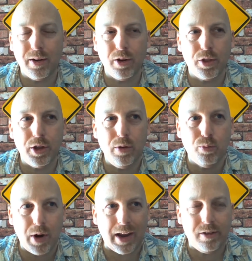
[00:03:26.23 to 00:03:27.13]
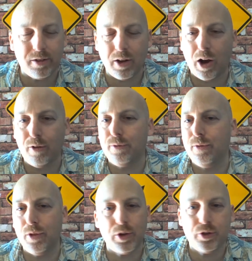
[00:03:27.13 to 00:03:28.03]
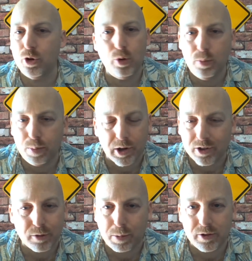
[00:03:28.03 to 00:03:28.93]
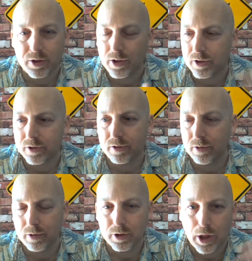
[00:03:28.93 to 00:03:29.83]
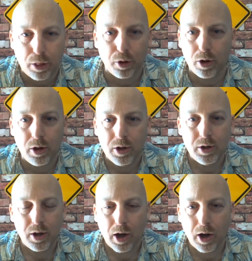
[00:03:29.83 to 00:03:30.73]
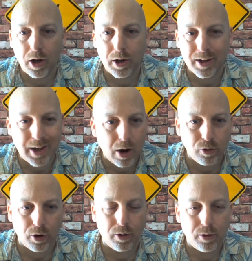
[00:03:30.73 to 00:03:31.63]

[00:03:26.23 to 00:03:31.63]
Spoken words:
the race of the two participants in this lethal encounter.